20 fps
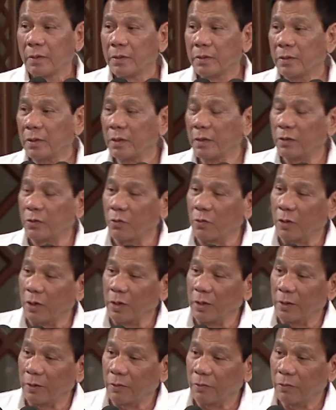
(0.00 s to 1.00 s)
Saan ito
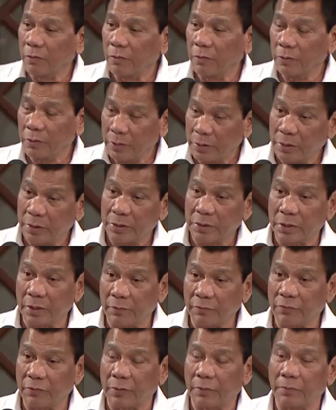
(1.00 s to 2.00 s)
galing? Where did this
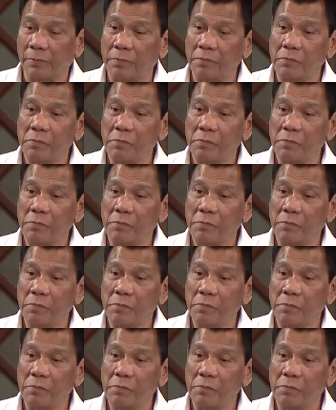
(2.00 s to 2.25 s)
come from?